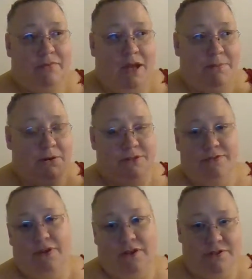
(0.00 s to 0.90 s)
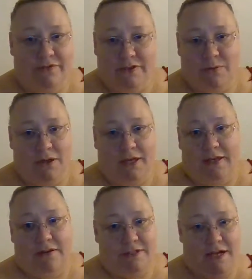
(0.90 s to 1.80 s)
I posted videos of us walking
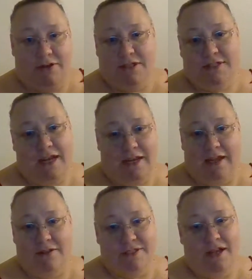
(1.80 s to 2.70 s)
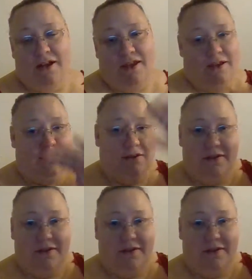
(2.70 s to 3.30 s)
downtown, us standing outside